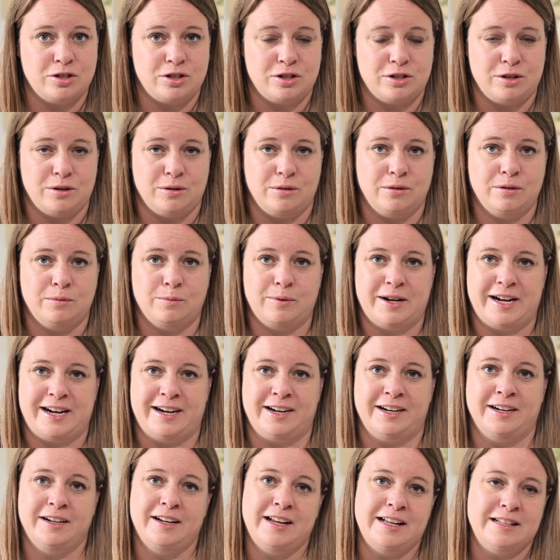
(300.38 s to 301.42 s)
shoot
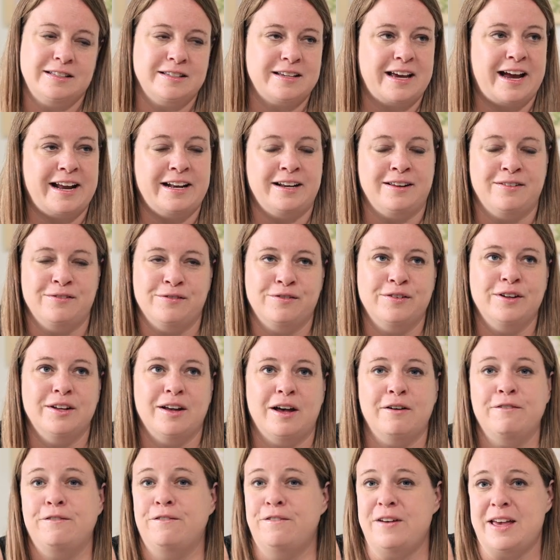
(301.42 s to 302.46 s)
where it's kind of
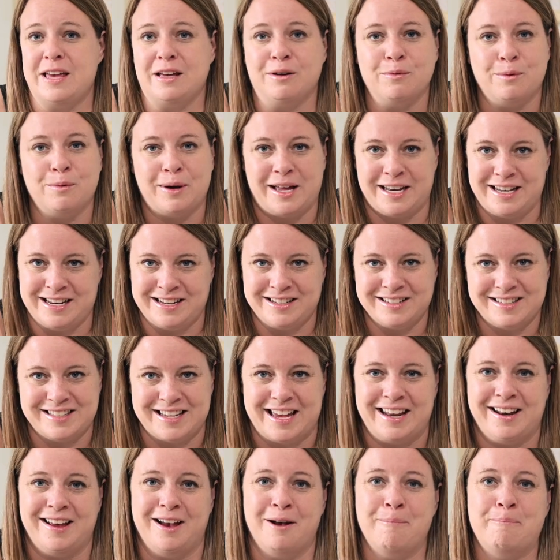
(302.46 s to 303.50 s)
a fake wedding
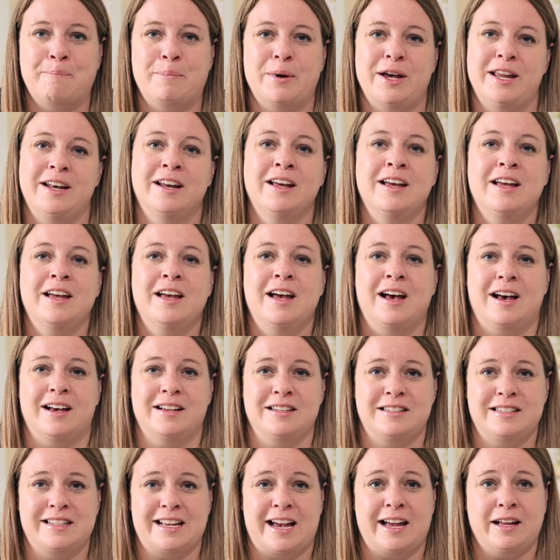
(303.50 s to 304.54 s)
setup, but a
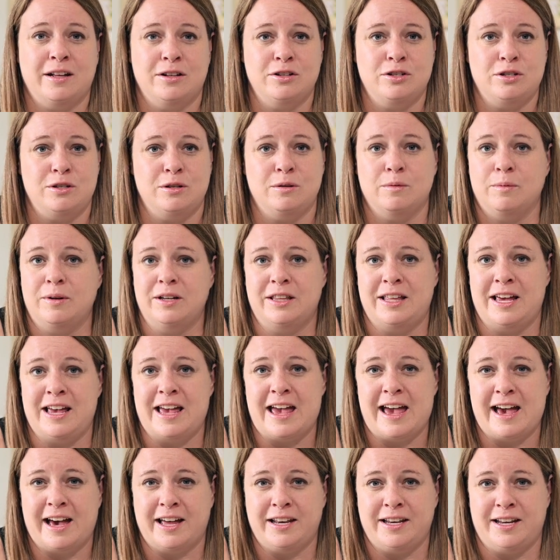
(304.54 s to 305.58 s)
styled shoot where they
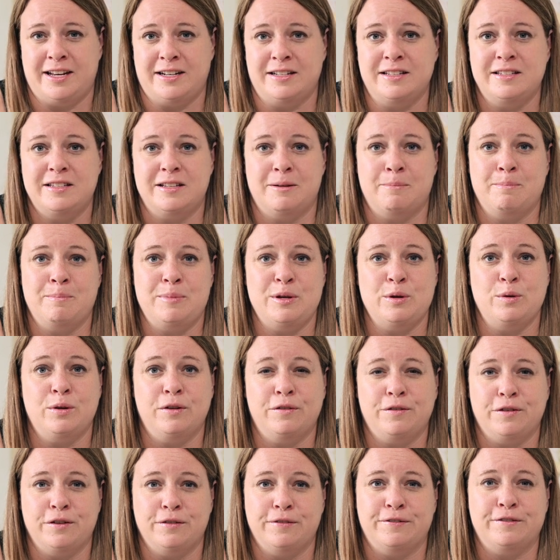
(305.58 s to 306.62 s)
added some
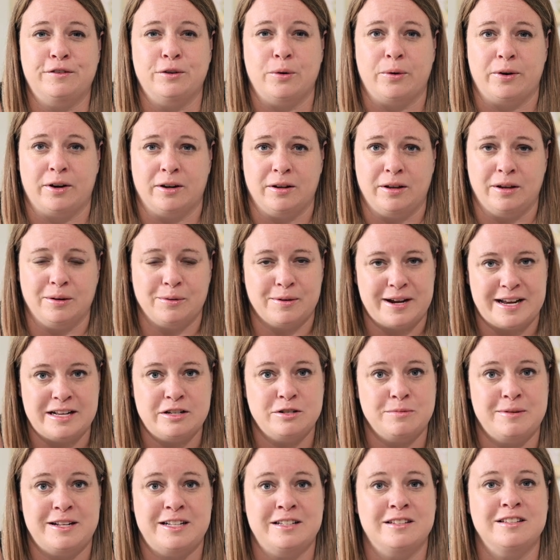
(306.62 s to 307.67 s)
beautiful floral
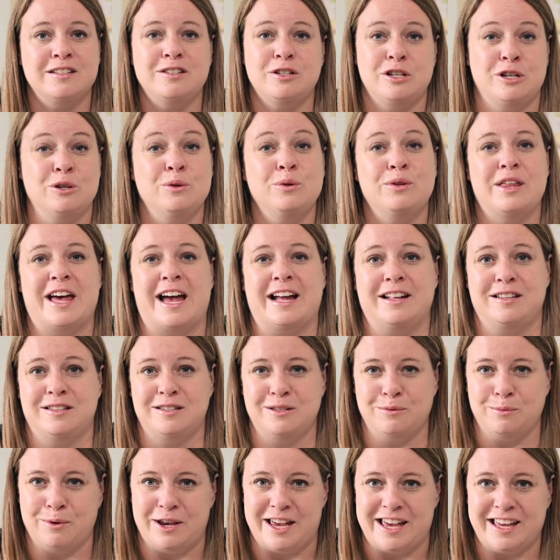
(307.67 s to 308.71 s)
arrangements to that
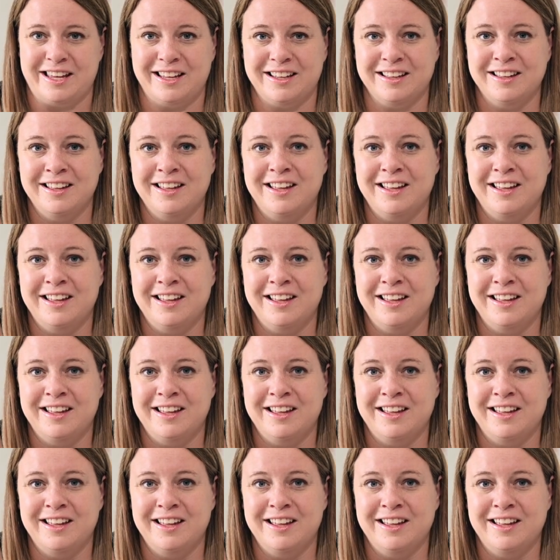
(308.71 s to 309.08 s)
swing.